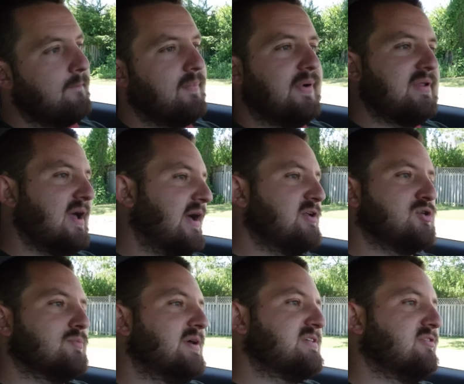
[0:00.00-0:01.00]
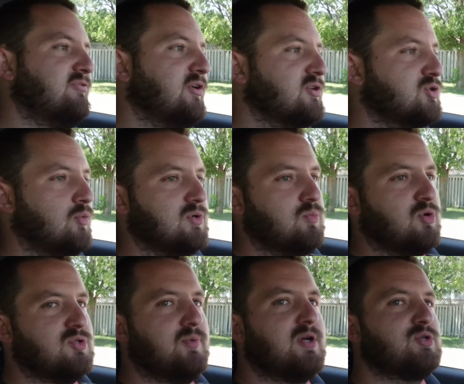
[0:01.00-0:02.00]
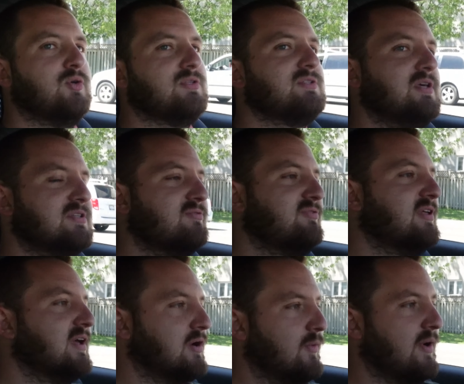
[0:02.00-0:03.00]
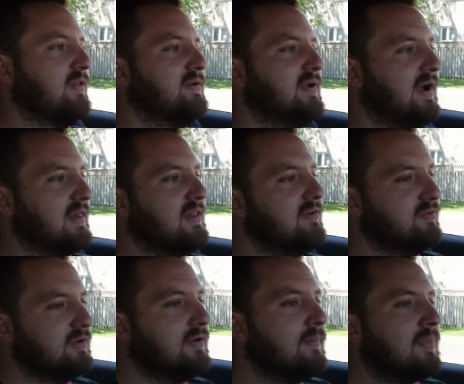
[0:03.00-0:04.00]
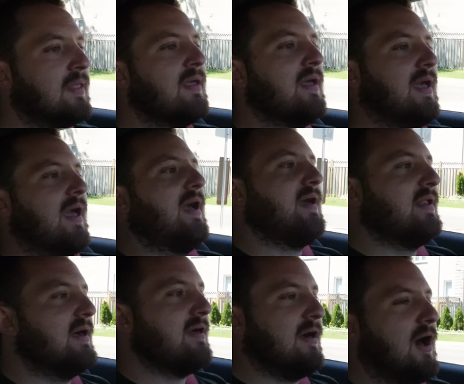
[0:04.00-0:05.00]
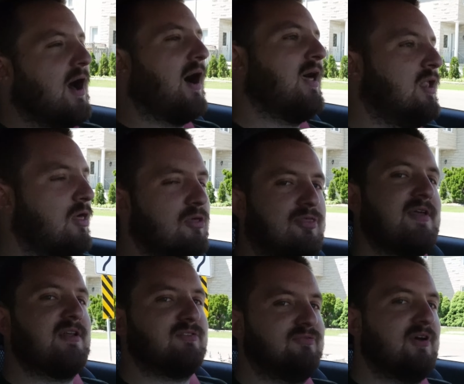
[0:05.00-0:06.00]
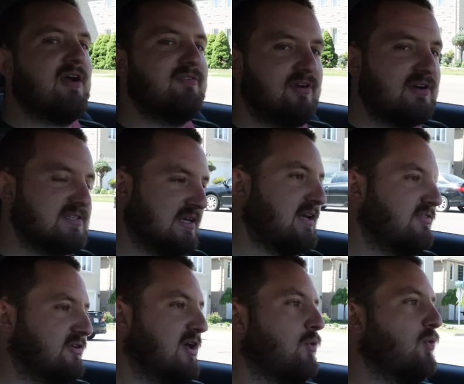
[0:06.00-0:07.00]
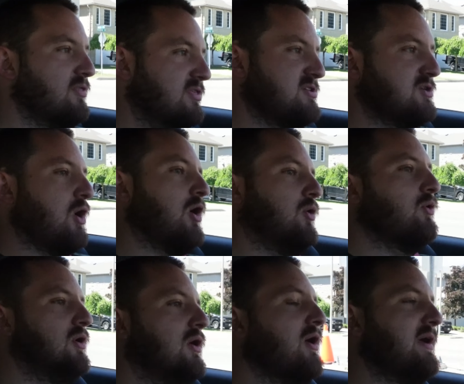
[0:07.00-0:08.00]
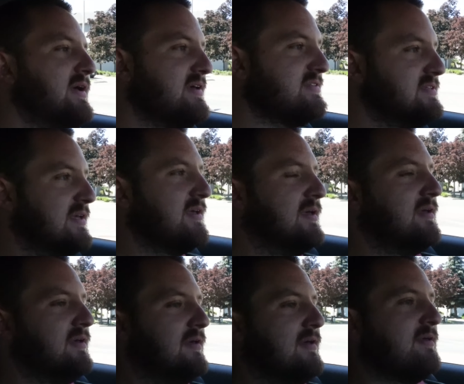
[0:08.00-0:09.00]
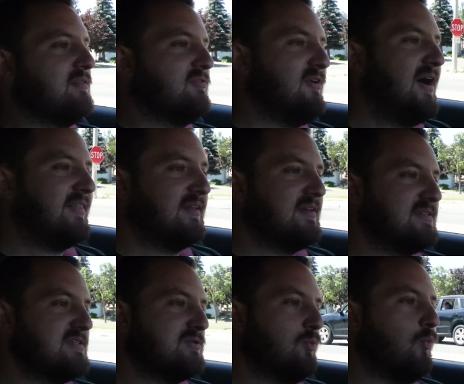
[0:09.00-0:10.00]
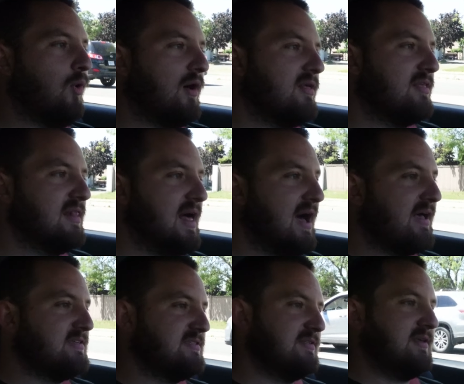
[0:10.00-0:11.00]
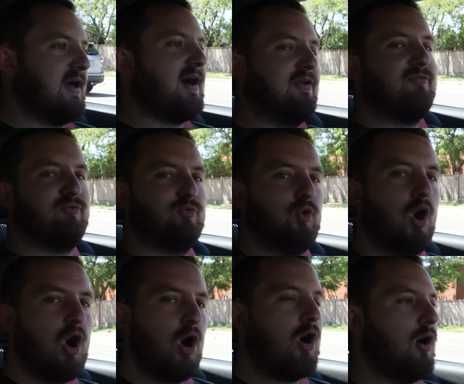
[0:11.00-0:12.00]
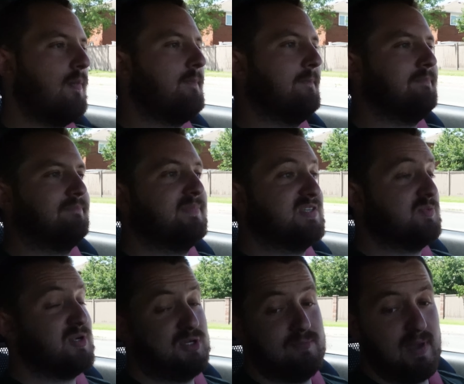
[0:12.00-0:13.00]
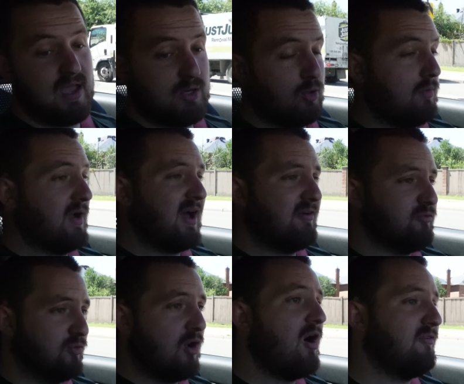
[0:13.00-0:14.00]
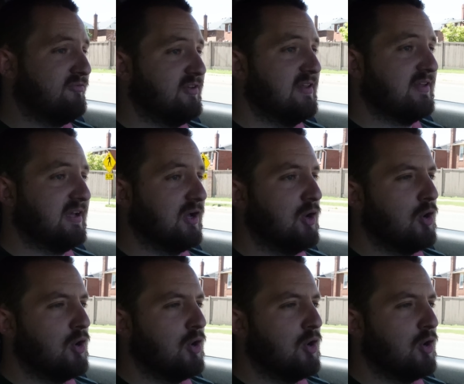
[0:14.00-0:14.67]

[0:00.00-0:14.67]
But yeah, it just makes it feel so much more special. It doesn't feel like a regular 911. And another thing that's very significant with this car is the fact that this is one of the last kind of raw, especially manual, but kind of raw feeling,